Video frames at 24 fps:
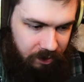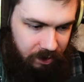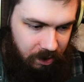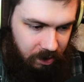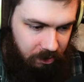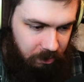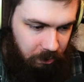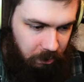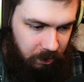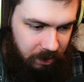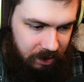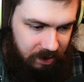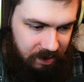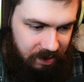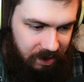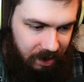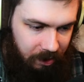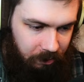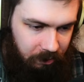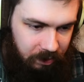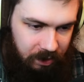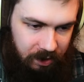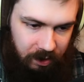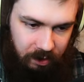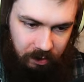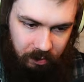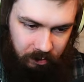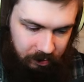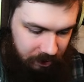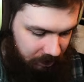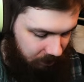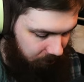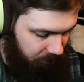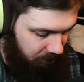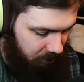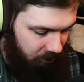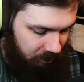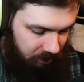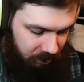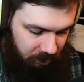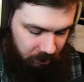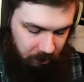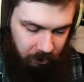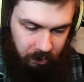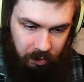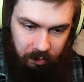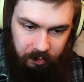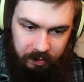The other one is down here. Let's mute it
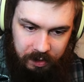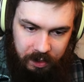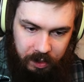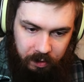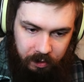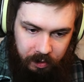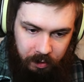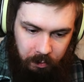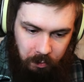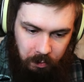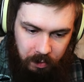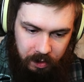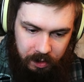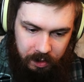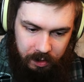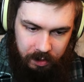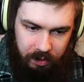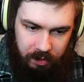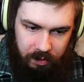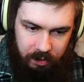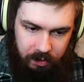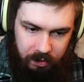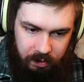so we're only hearing one.